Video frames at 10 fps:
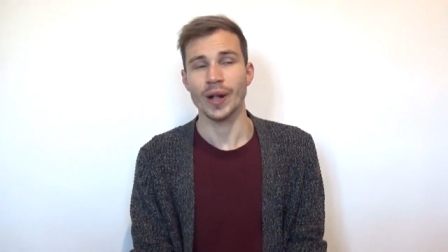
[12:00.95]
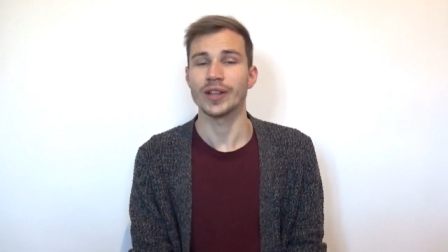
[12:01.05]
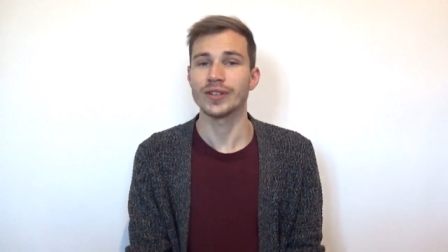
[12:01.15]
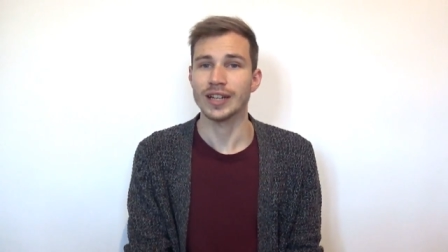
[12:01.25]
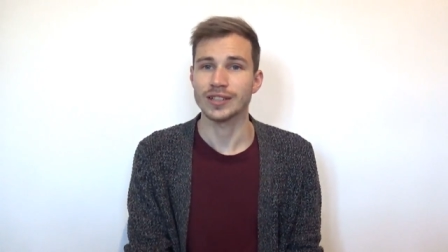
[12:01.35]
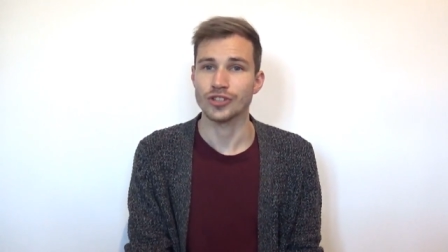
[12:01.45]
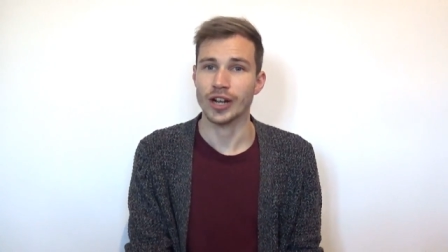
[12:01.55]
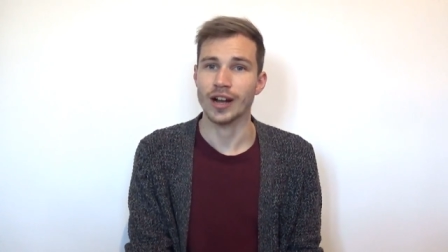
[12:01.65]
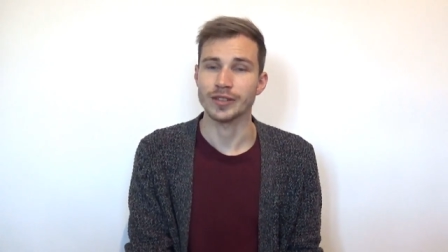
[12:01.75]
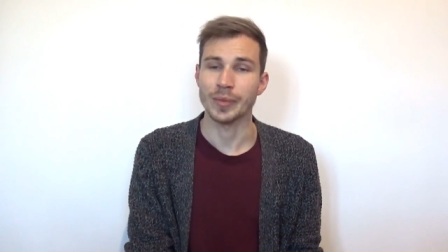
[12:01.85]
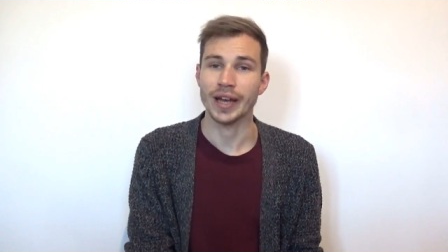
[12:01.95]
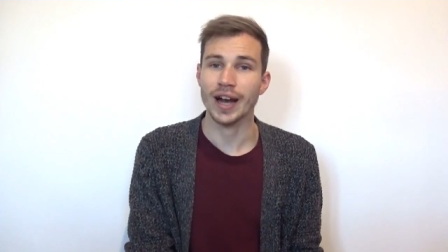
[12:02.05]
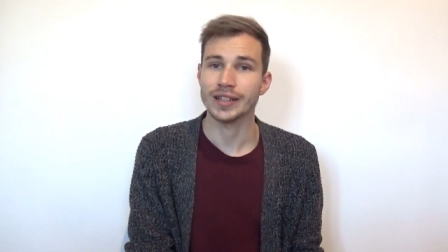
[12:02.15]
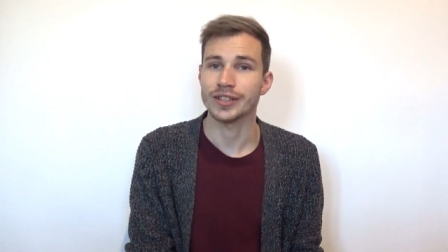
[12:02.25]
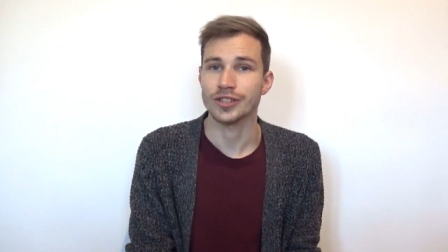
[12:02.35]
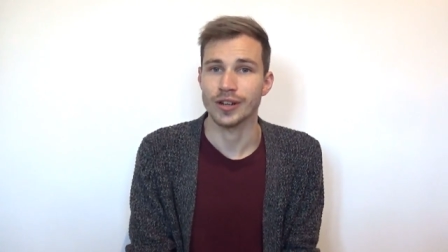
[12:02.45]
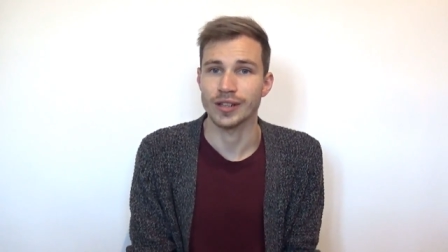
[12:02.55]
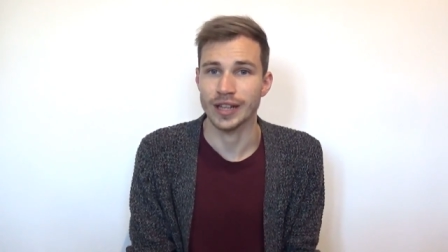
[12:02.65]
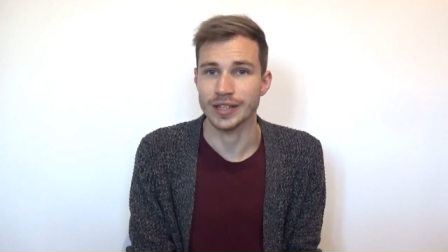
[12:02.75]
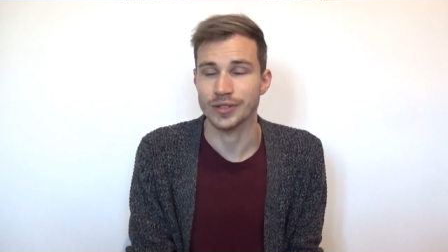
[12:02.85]
Well, you can check out my other
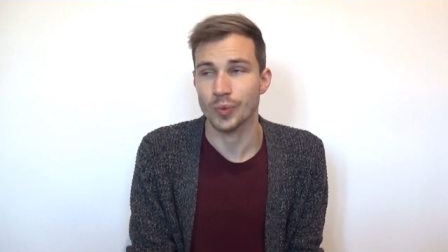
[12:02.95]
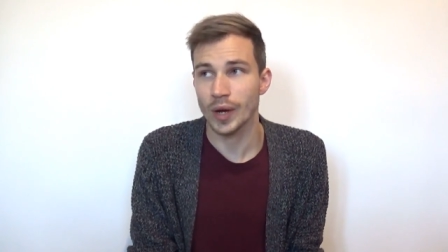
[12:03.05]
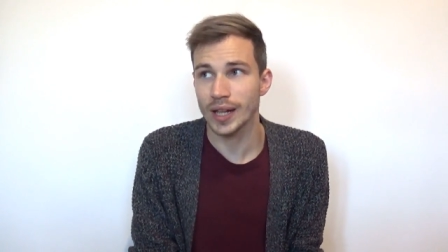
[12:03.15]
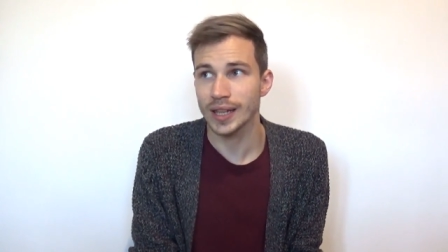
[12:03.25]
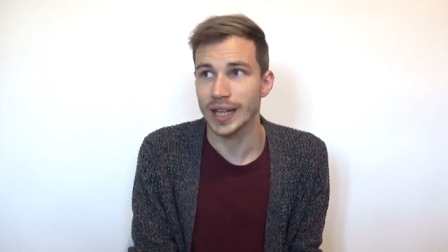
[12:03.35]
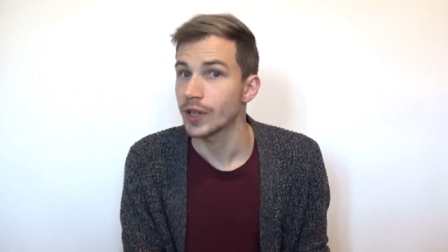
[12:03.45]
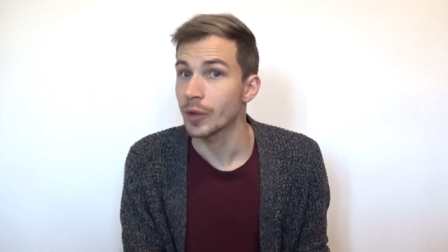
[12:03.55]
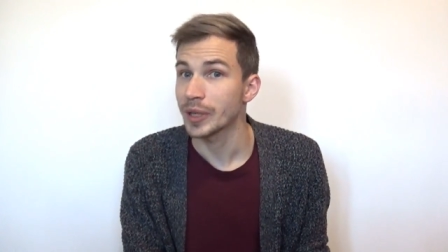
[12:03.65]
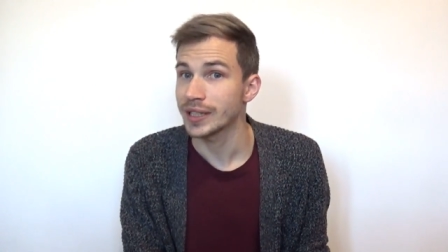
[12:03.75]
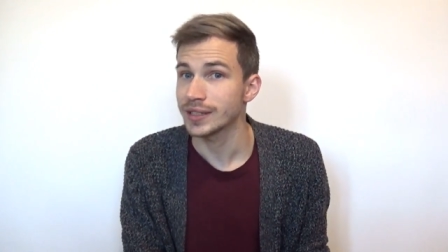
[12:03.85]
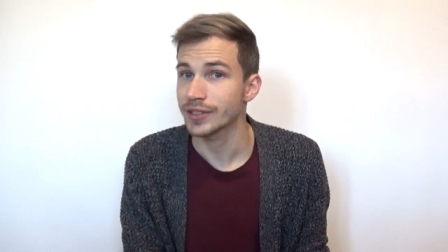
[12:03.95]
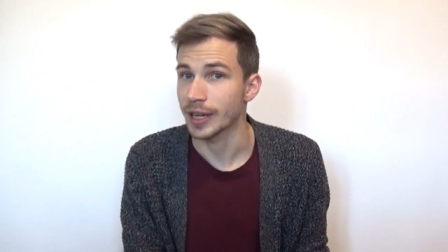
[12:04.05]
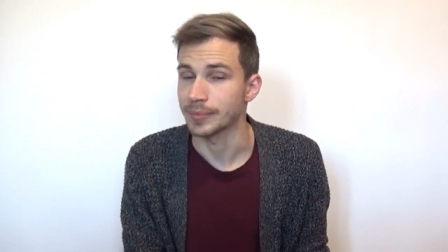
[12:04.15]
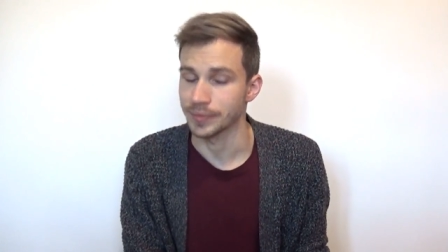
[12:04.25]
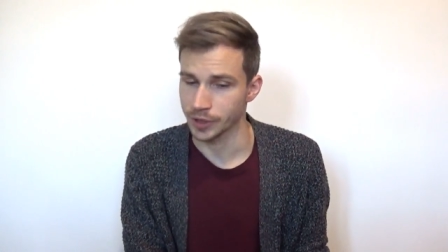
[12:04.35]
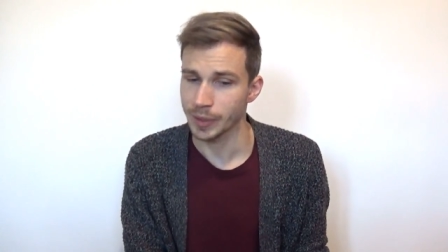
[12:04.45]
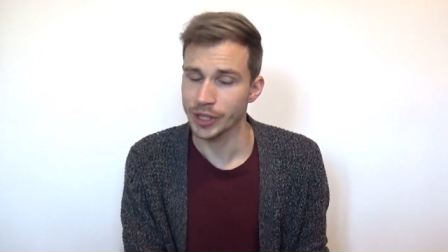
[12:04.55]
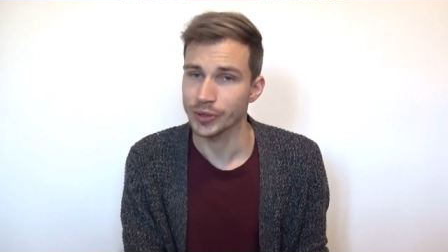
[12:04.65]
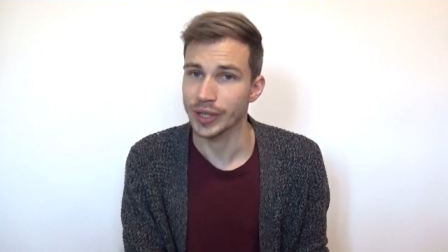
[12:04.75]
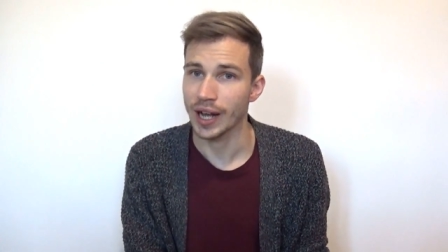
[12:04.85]
channel as well. Follow me on Instagram on my
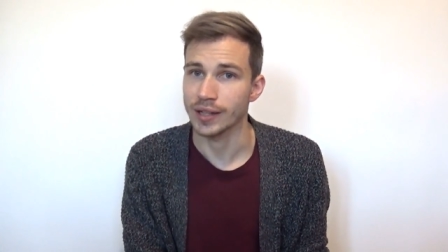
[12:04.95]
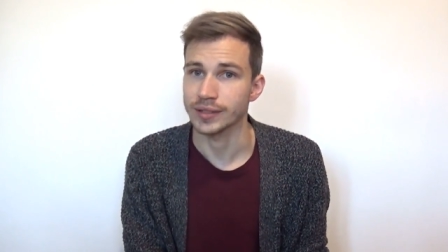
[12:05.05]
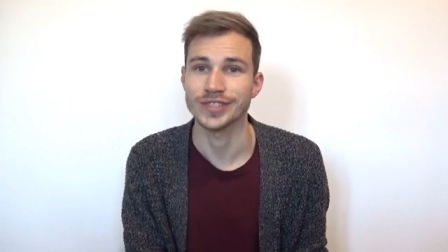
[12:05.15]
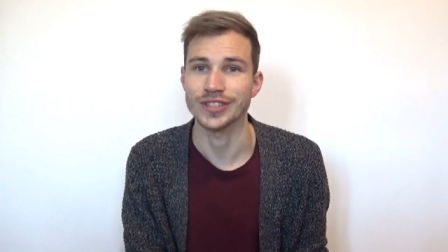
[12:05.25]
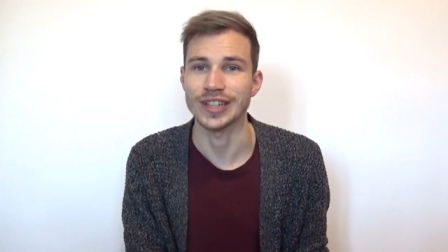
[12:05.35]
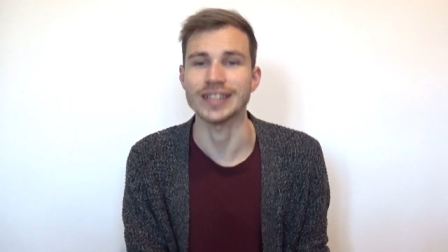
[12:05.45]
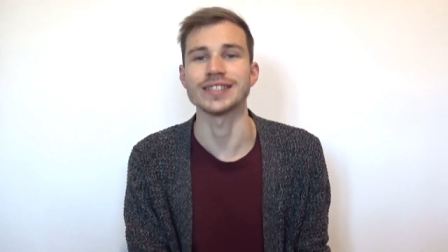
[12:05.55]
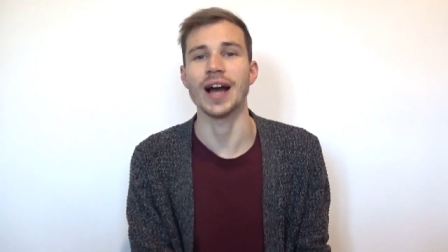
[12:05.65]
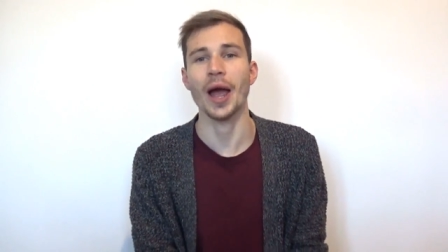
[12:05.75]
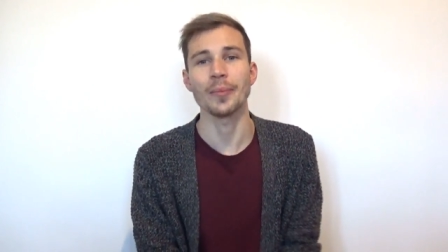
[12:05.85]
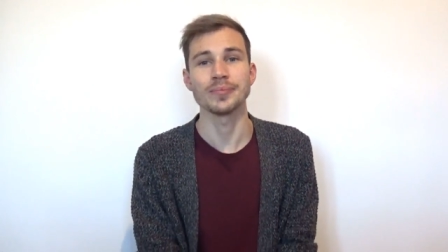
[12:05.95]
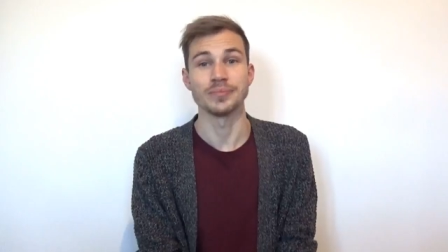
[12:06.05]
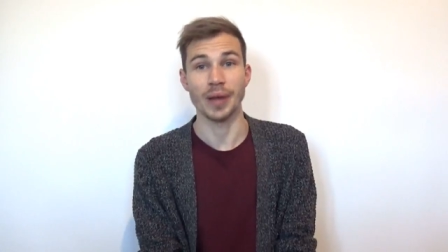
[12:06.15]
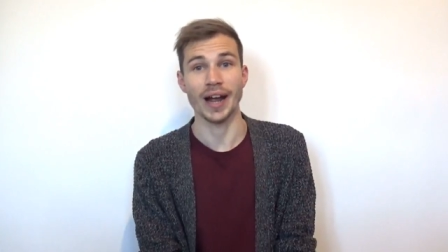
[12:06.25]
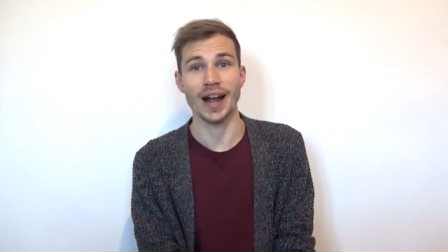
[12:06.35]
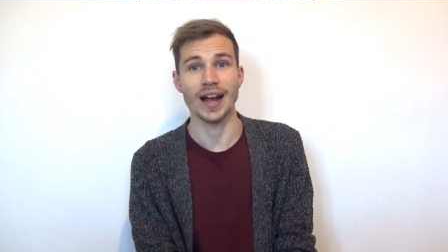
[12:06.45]
new account. See you next time. Bye,